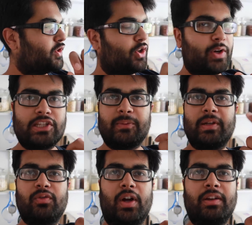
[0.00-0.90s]
so it's
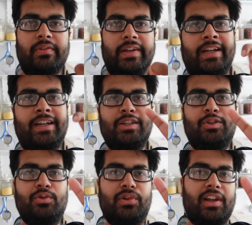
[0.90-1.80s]
been 1 week,
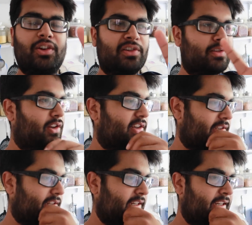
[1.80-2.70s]
2 kilos
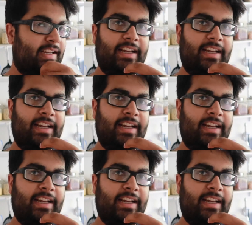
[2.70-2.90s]
lost.